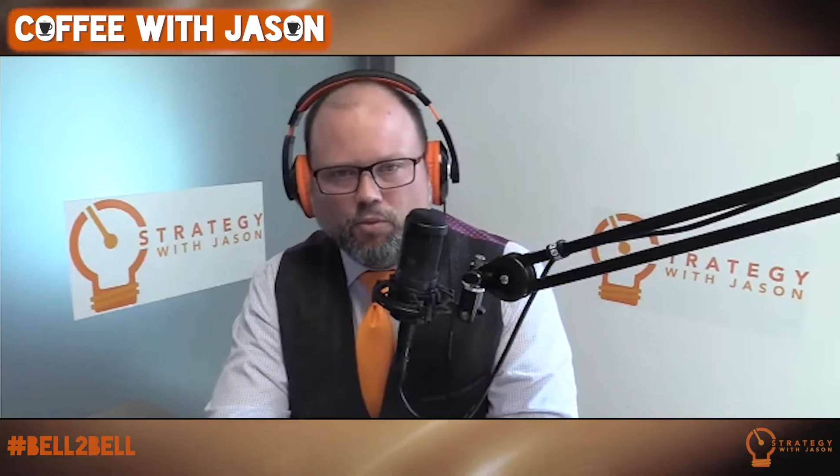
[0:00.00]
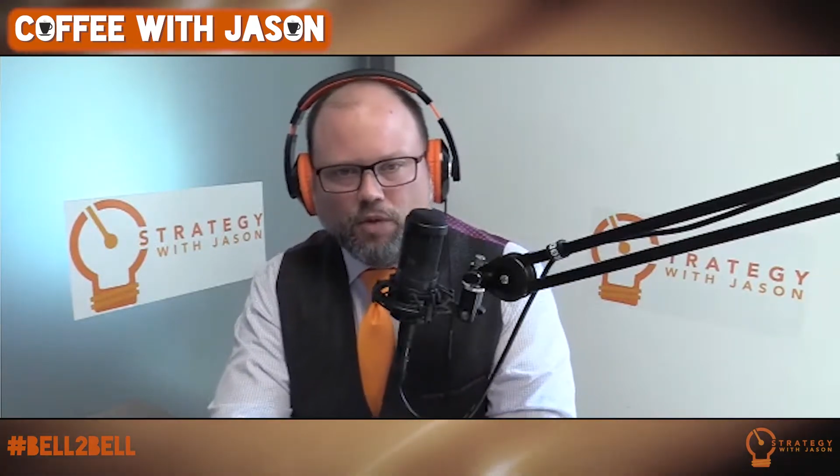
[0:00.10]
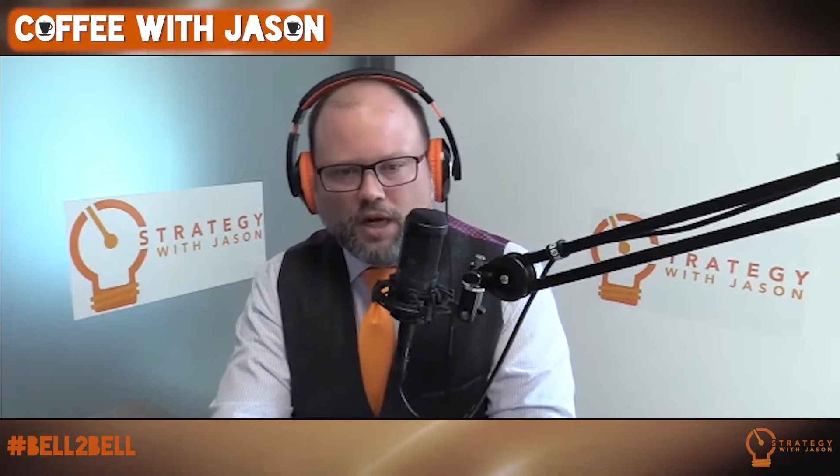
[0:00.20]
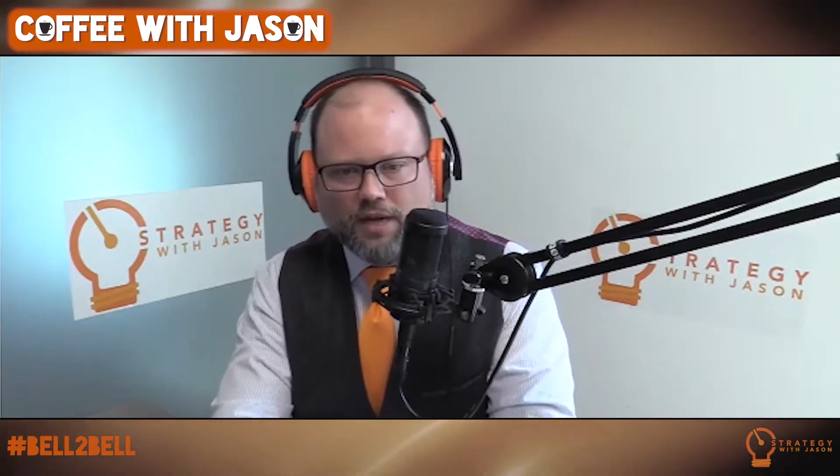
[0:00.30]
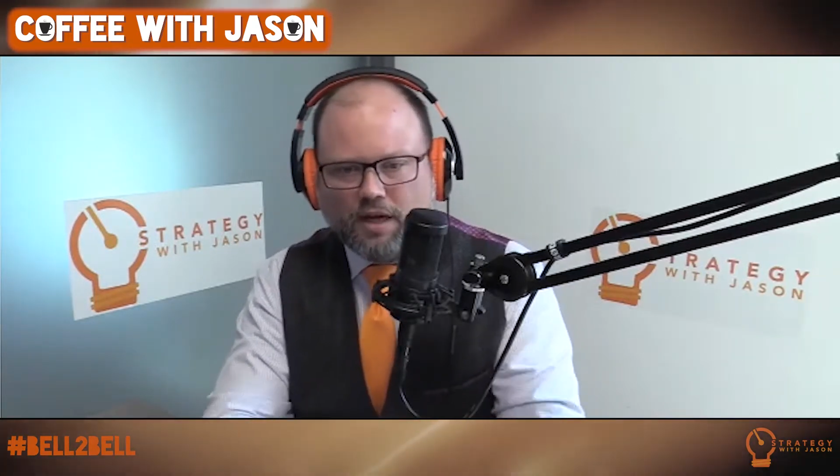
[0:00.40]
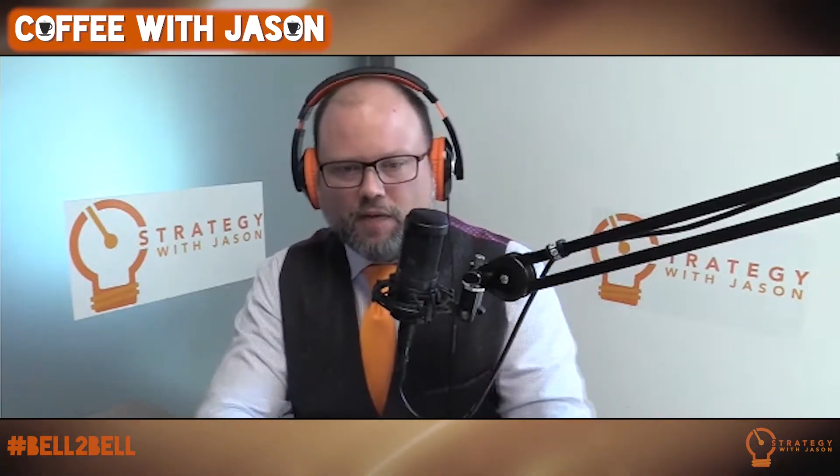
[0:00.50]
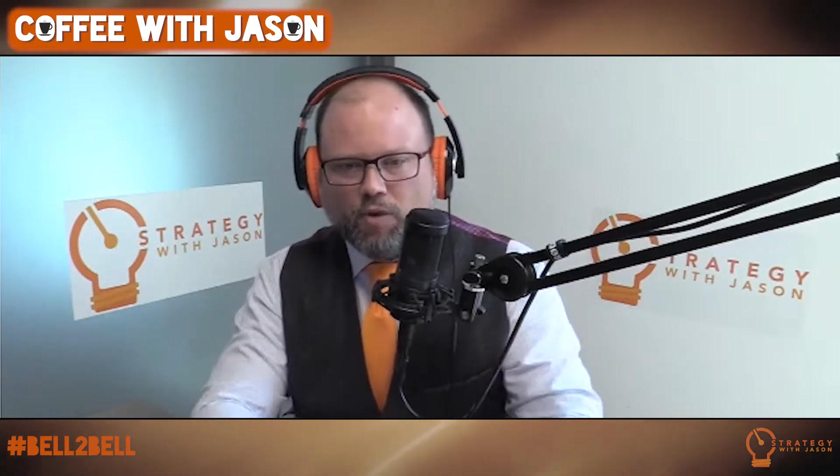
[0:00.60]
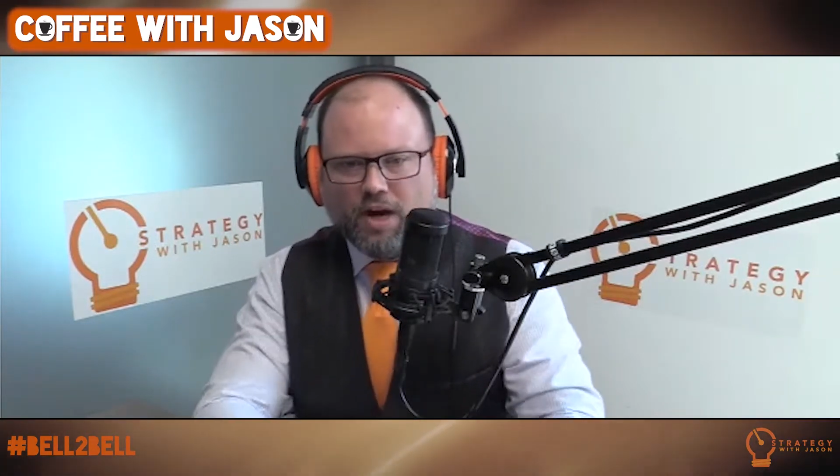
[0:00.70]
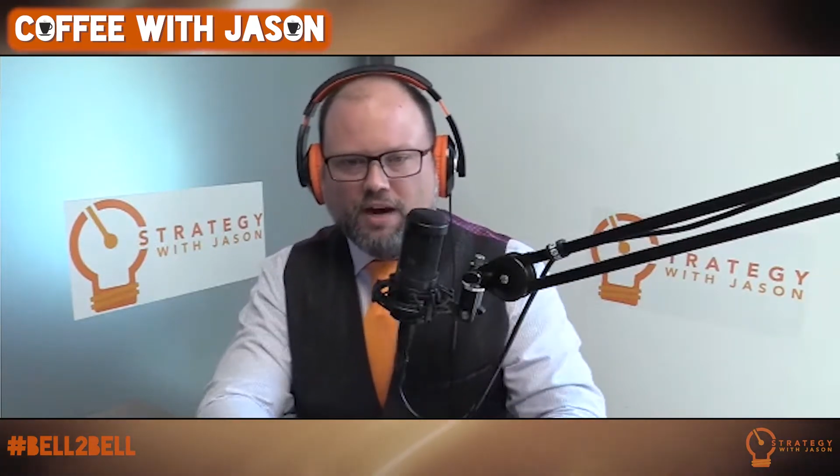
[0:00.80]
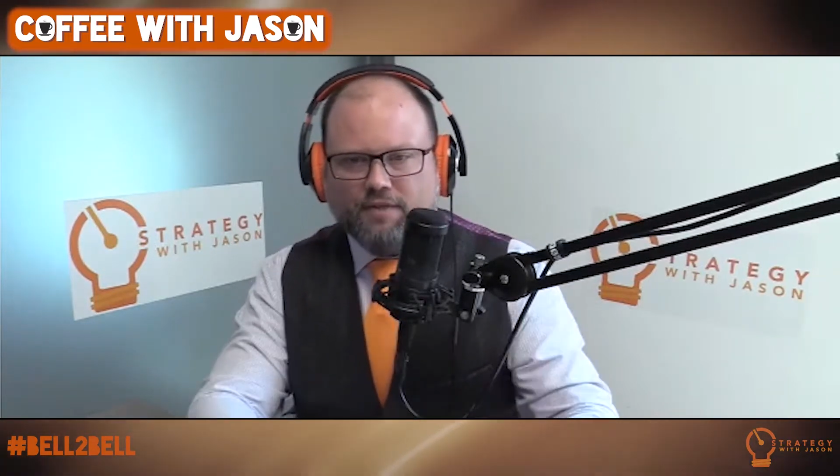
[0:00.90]
I,
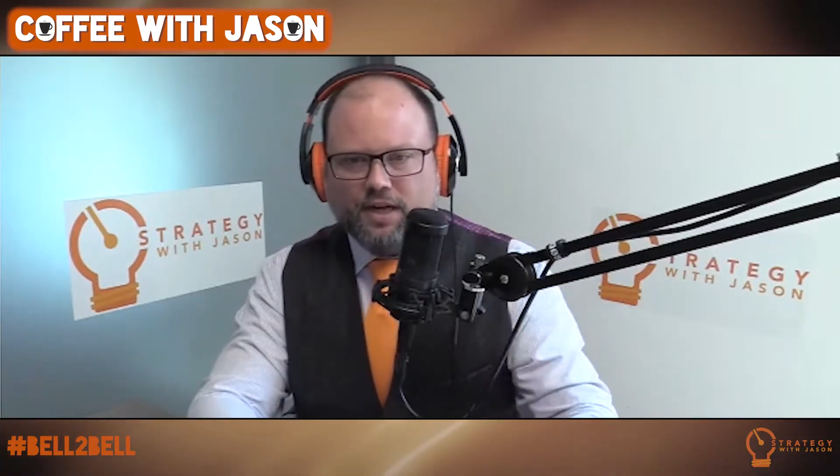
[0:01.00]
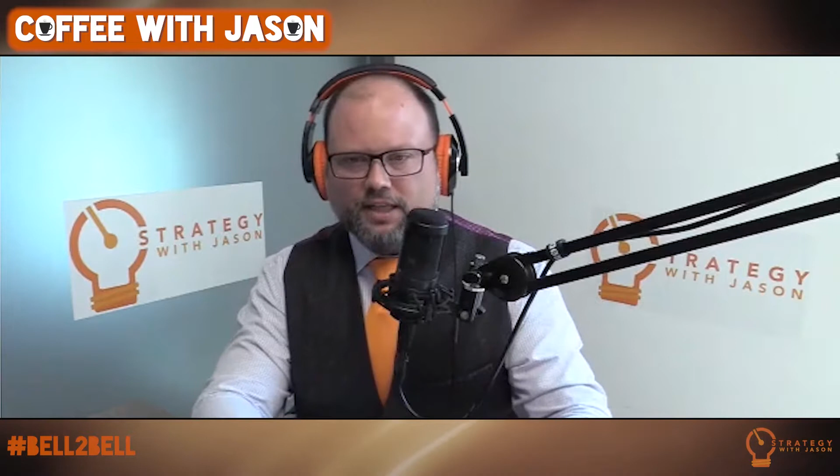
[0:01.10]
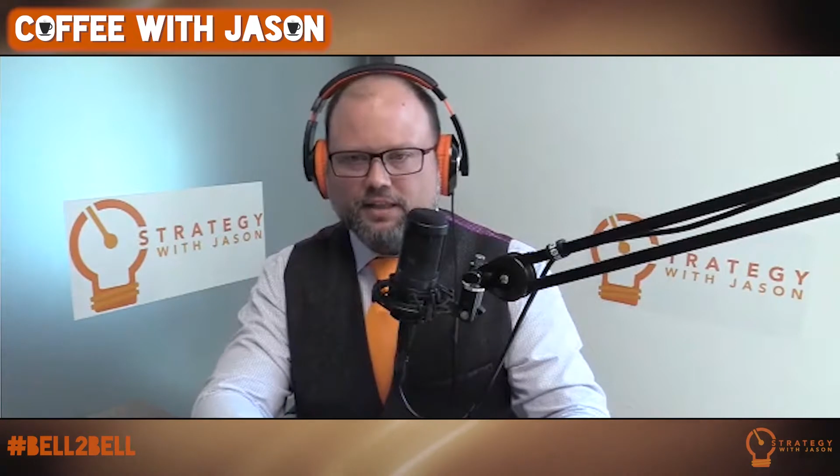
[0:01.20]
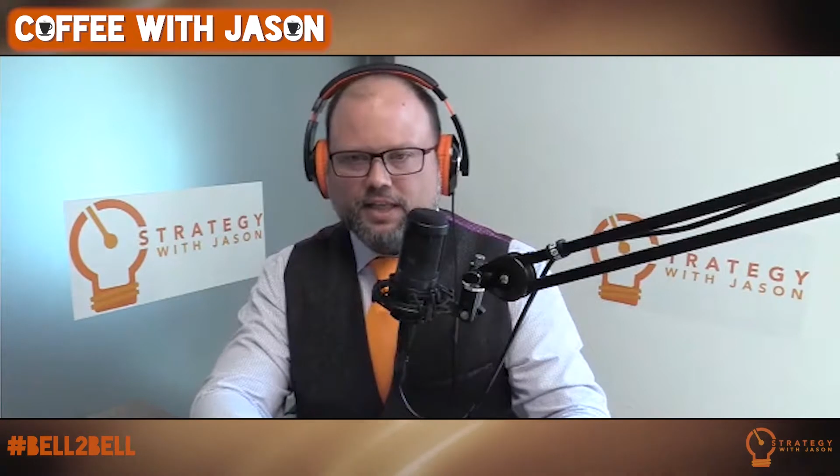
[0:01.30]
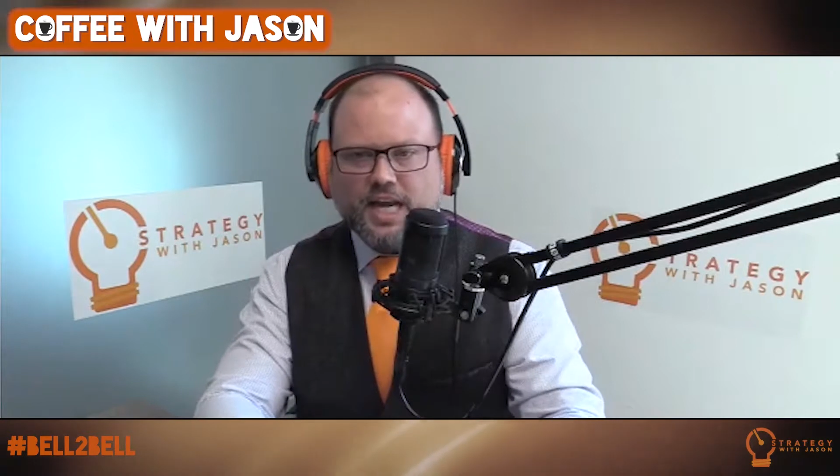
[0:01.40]
where I find the